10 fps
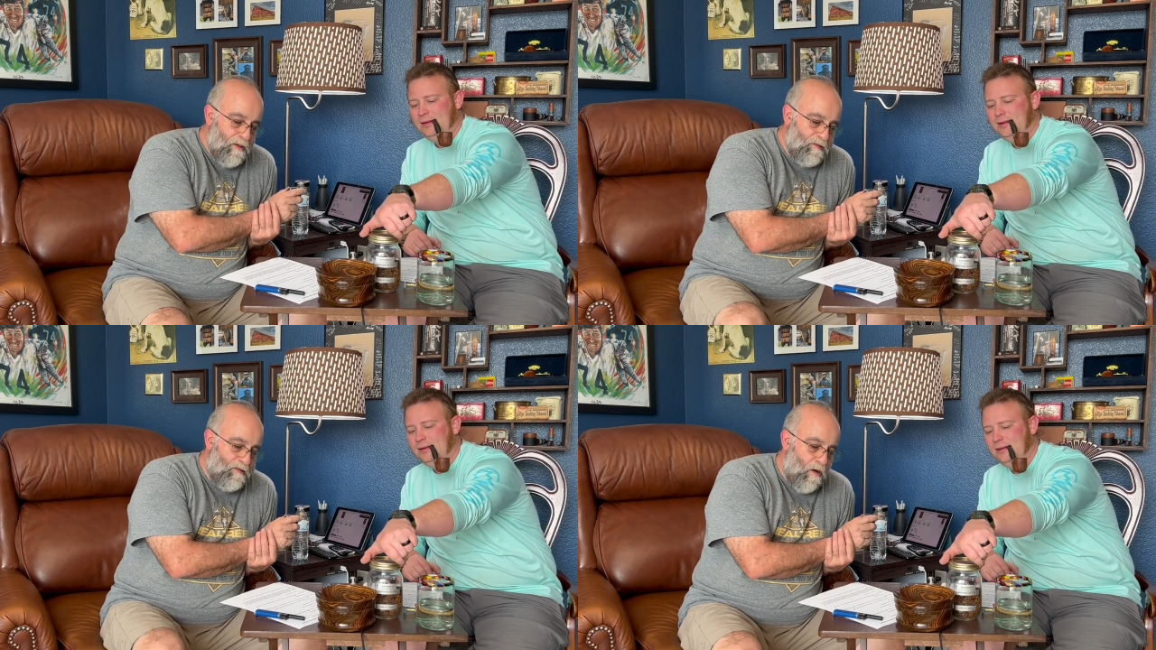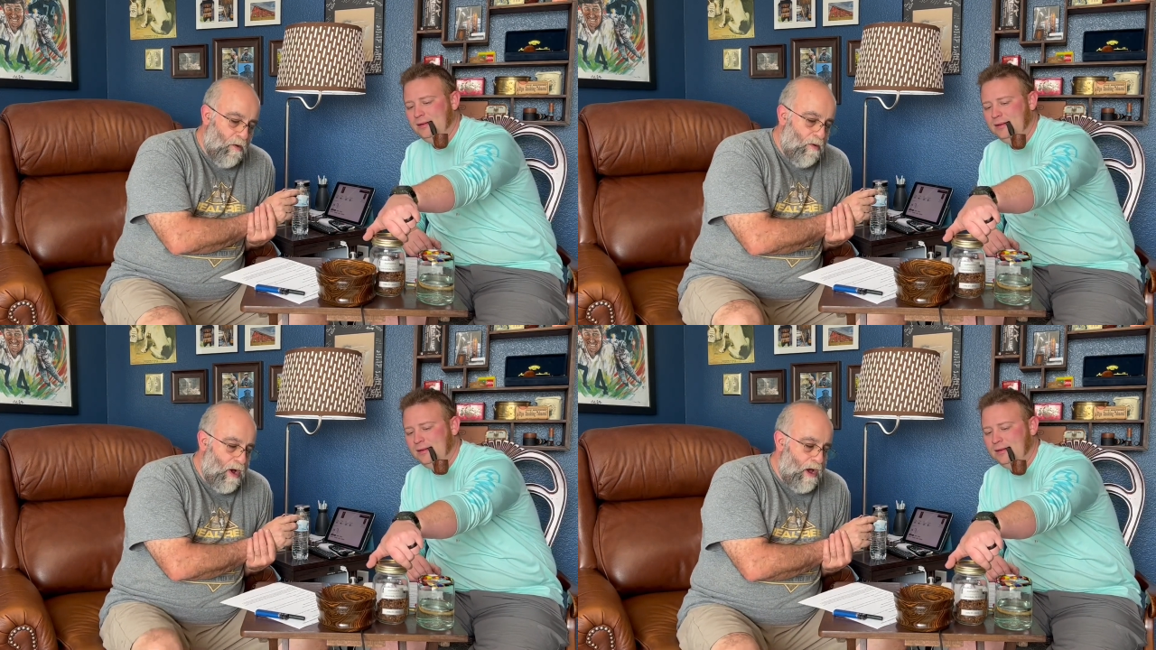
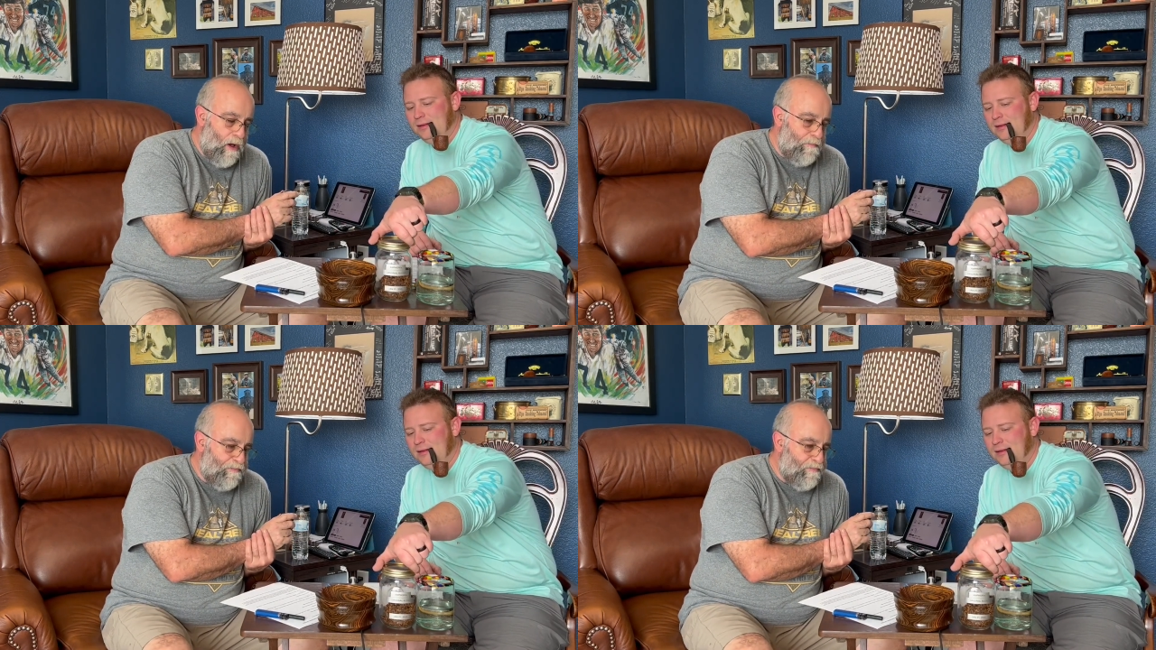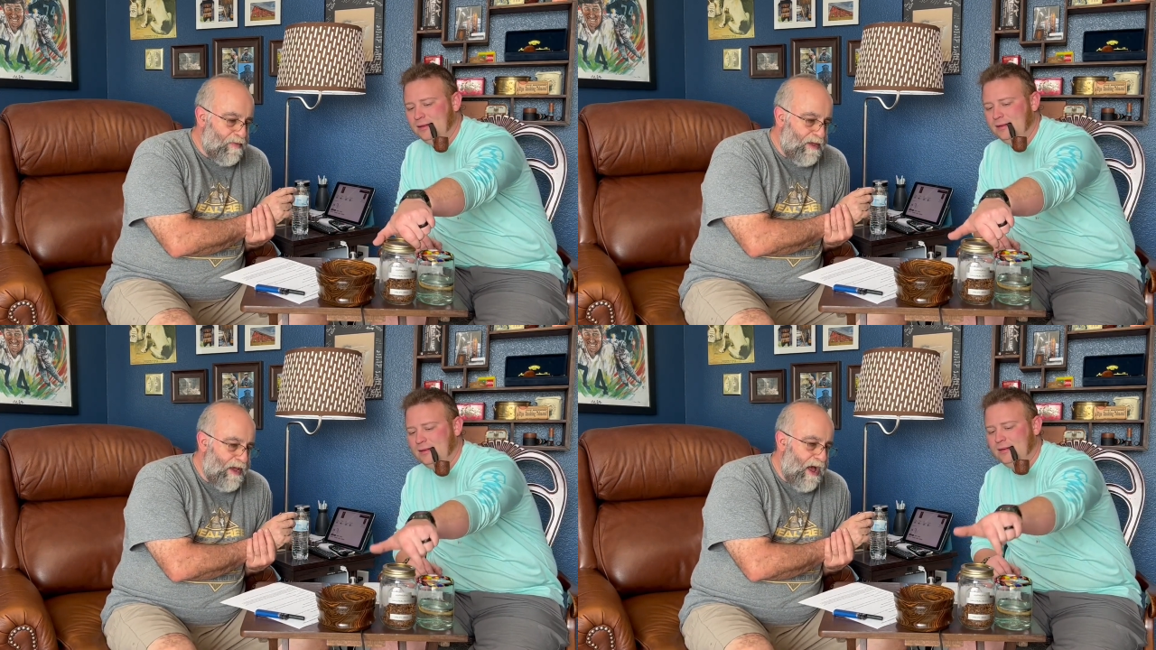Speaker 1: So um,
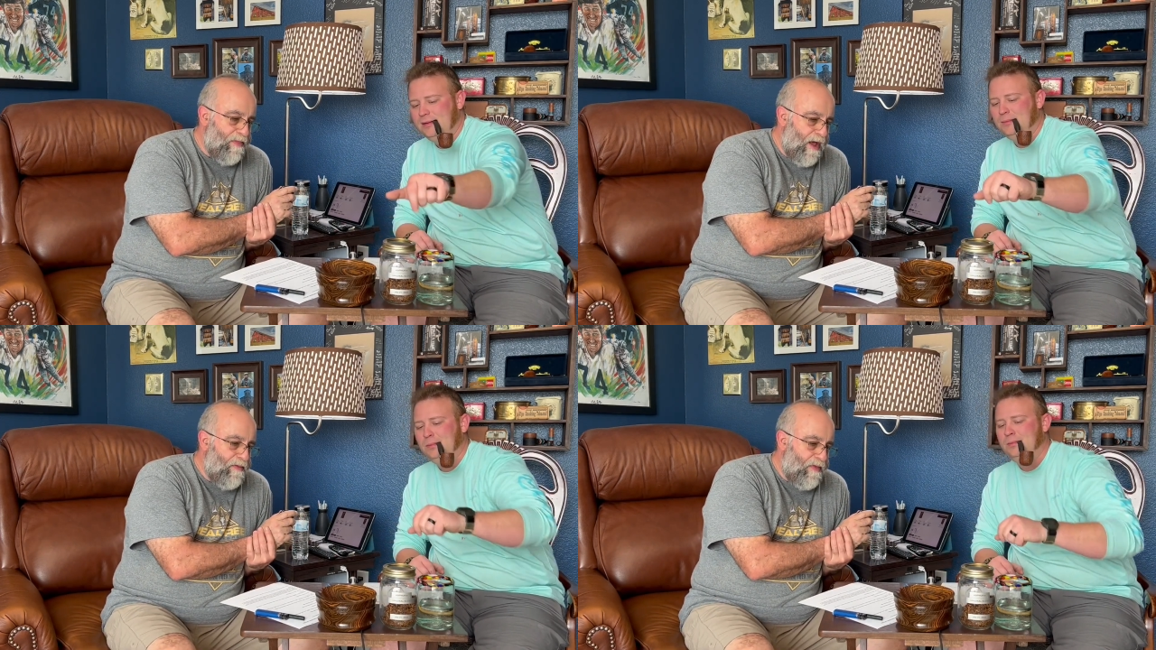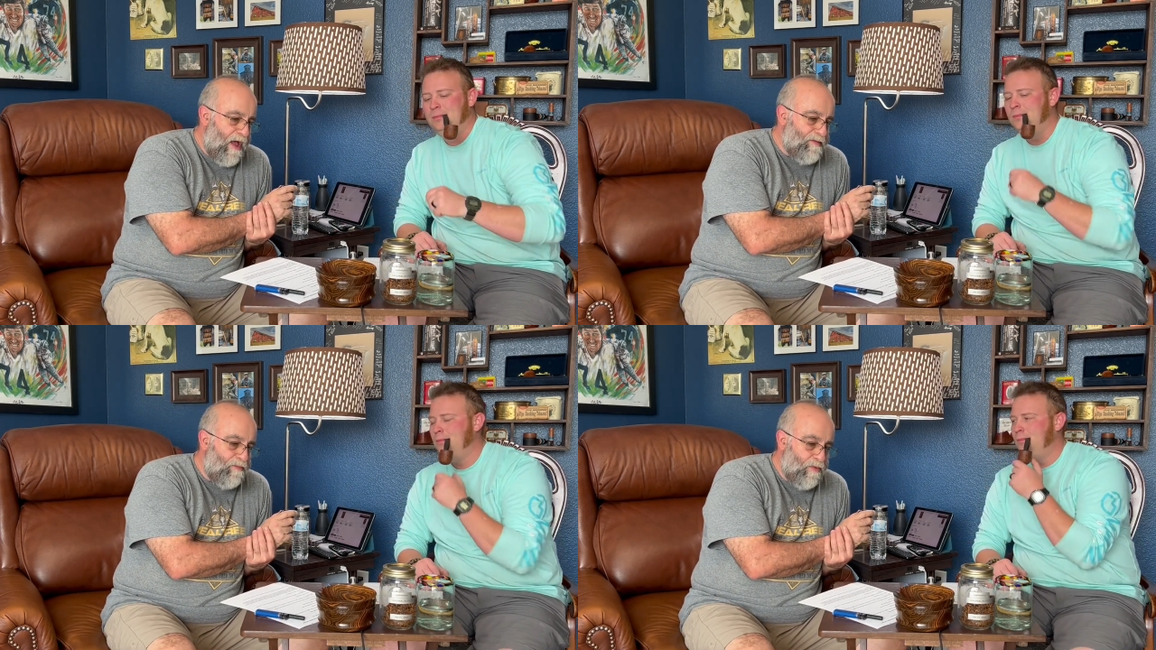yeah, that
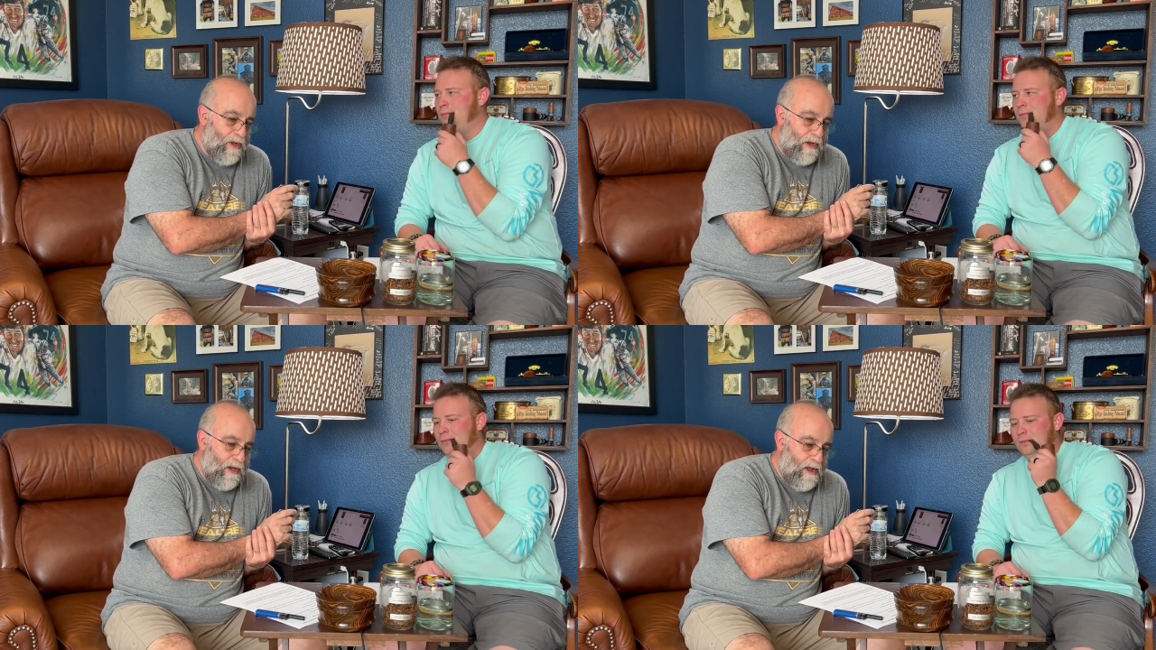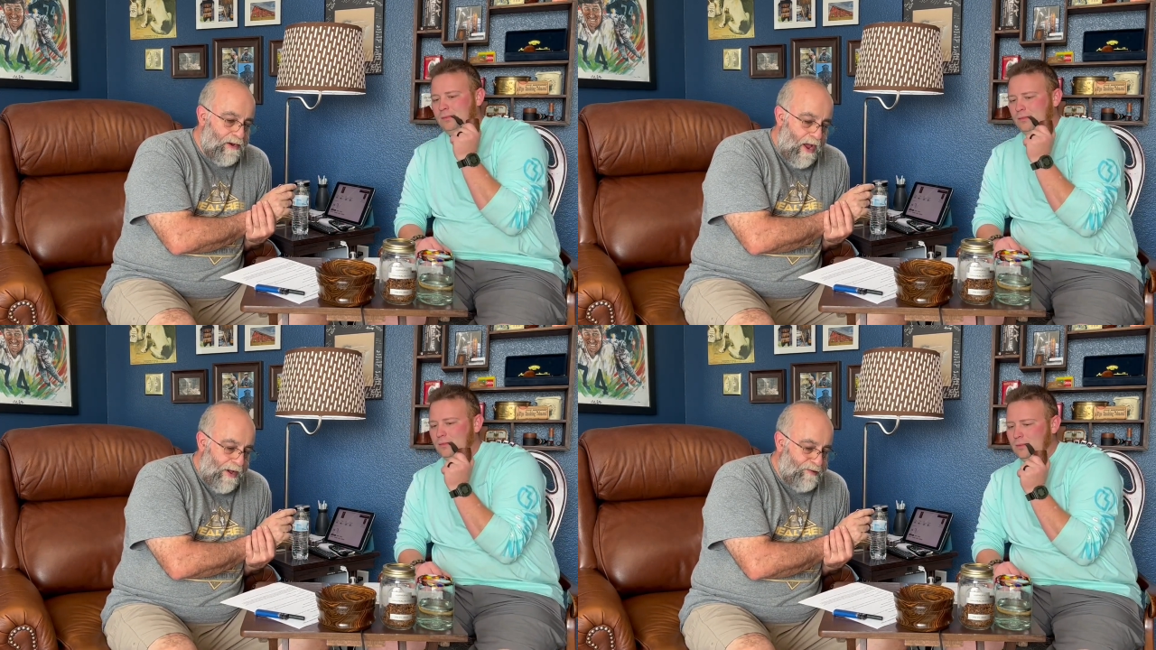that's really a
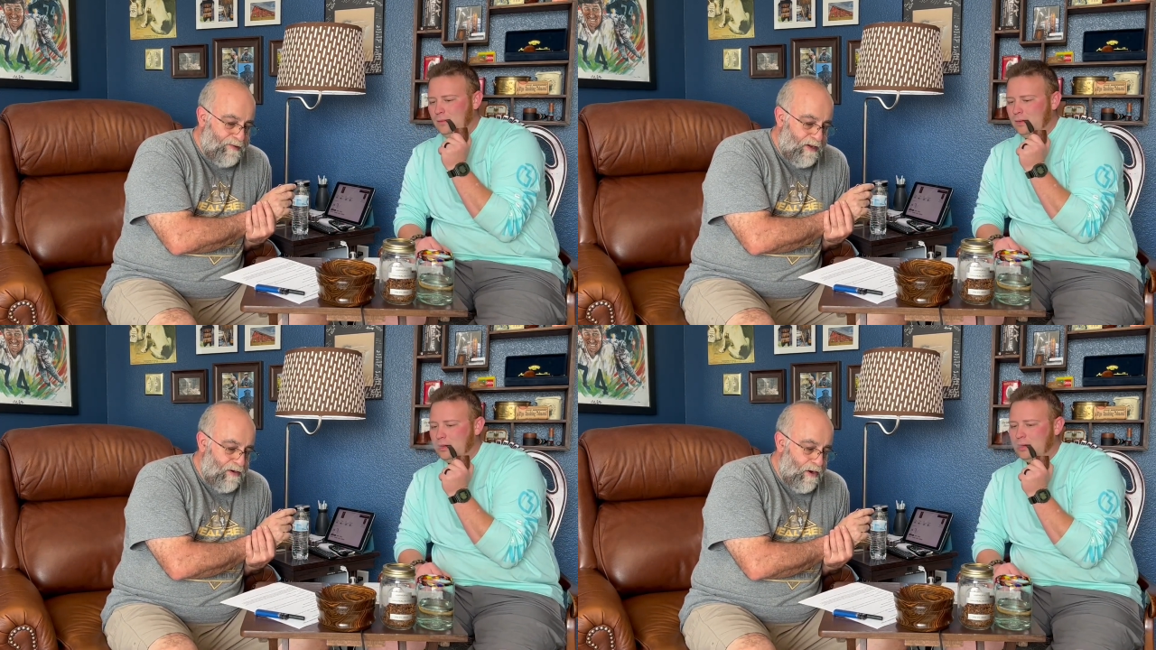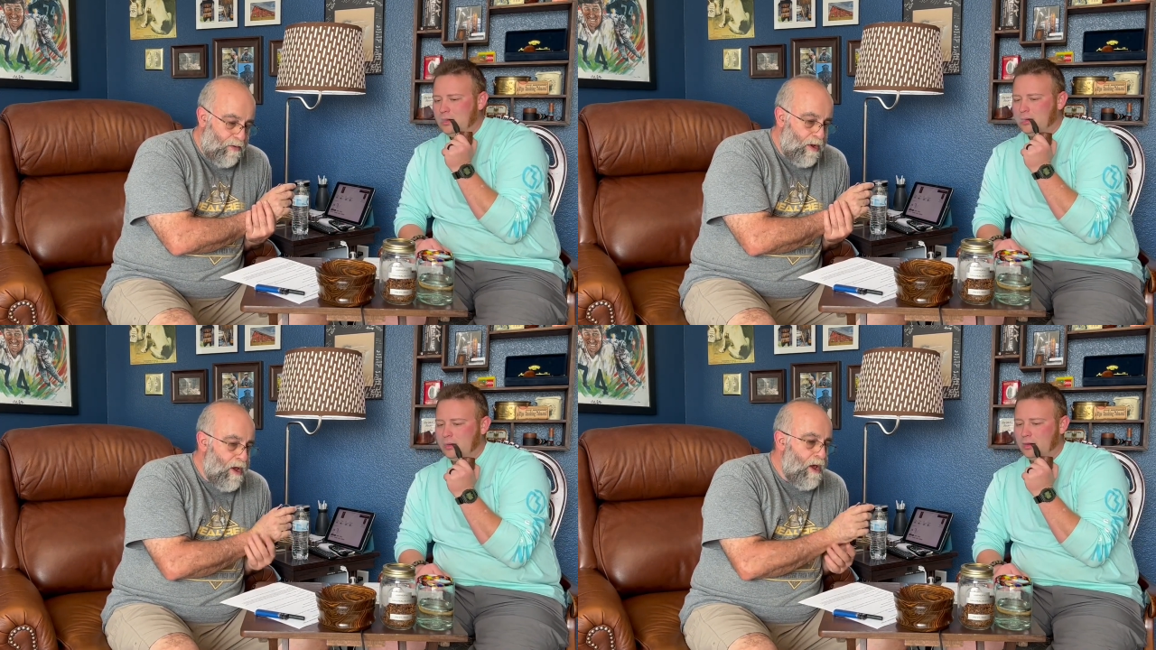nice tin note,